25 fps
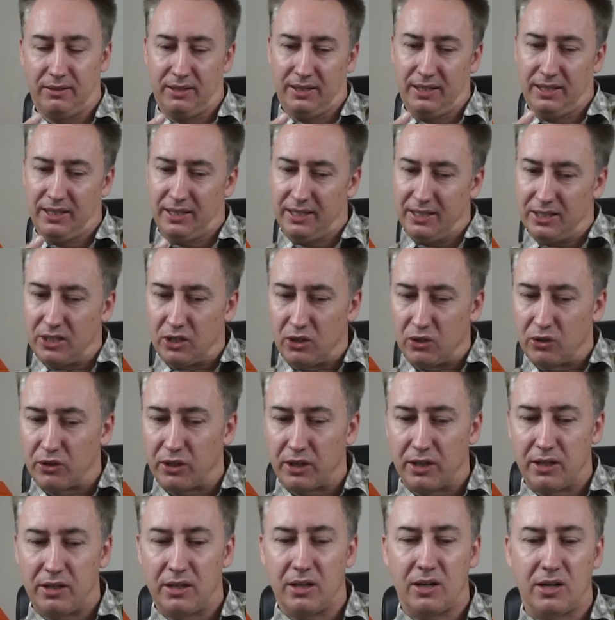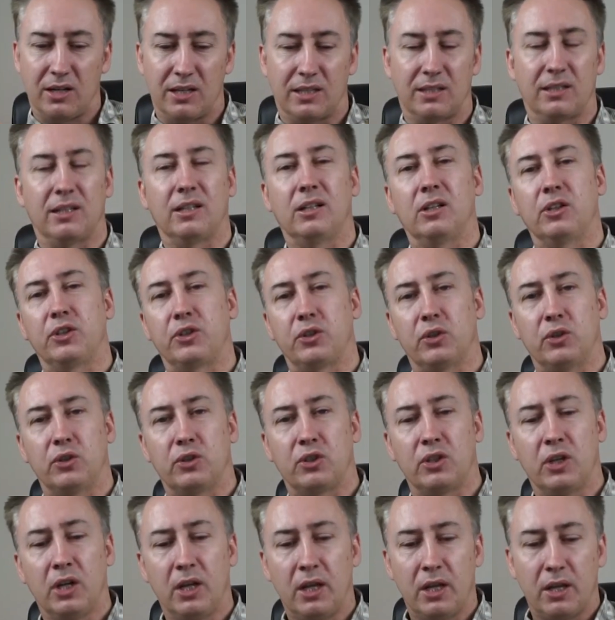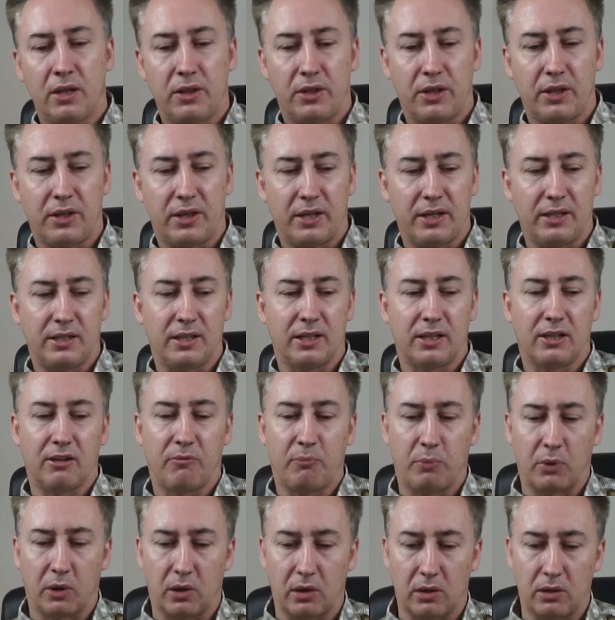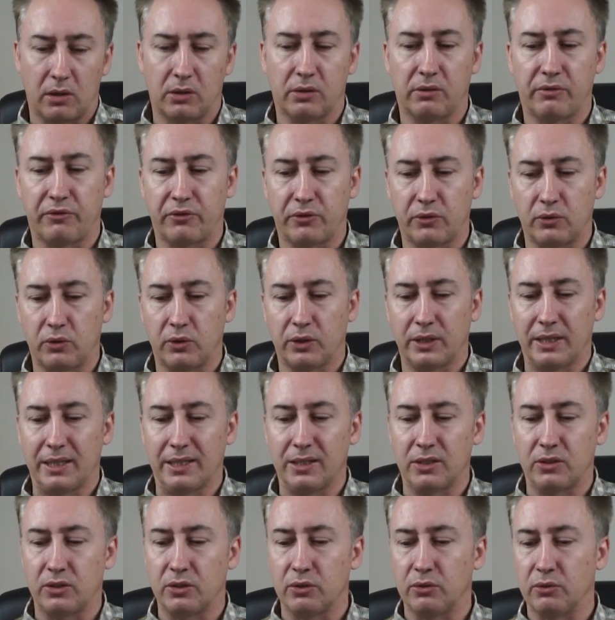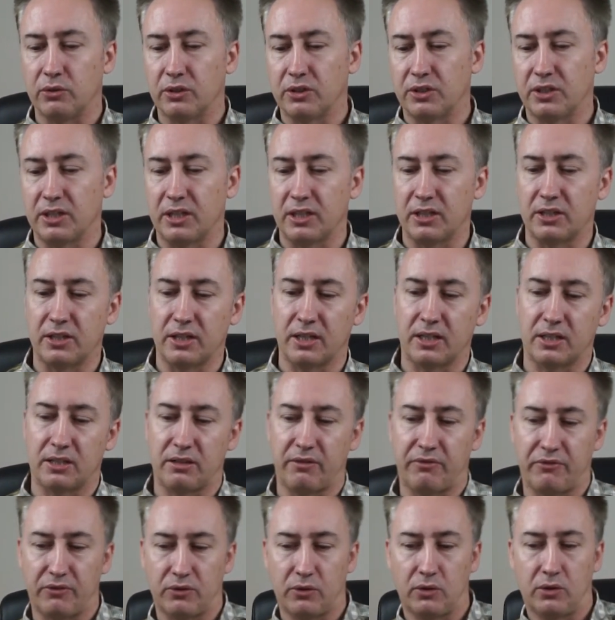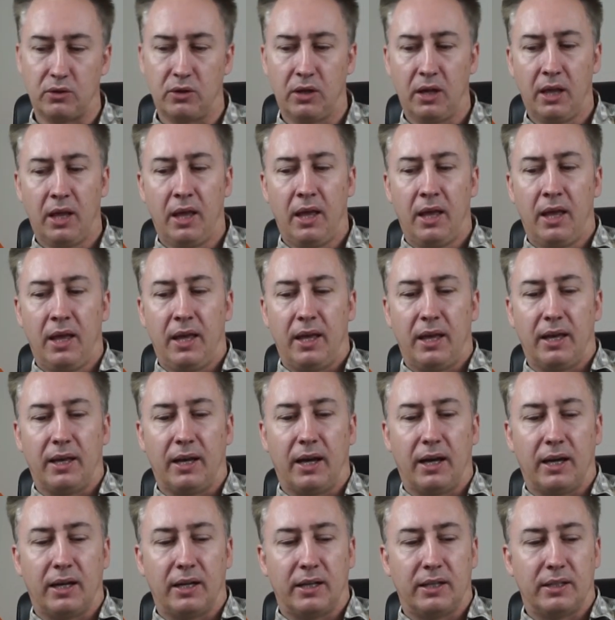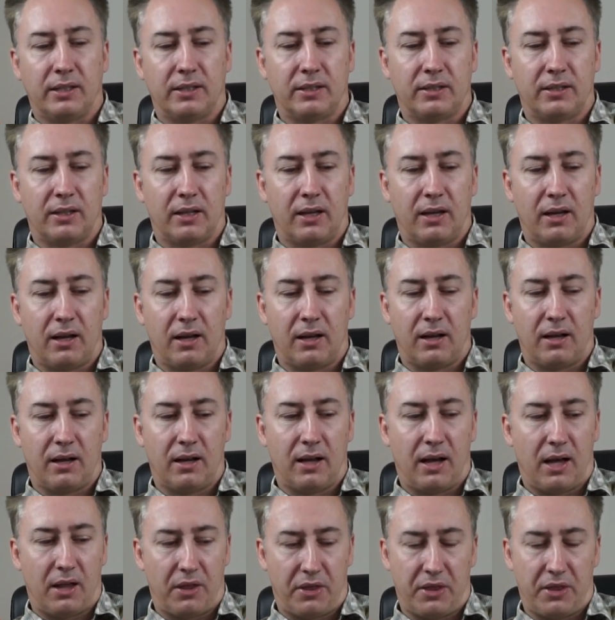is another nice little touch that they did. They put a lot of thought into the C64, and I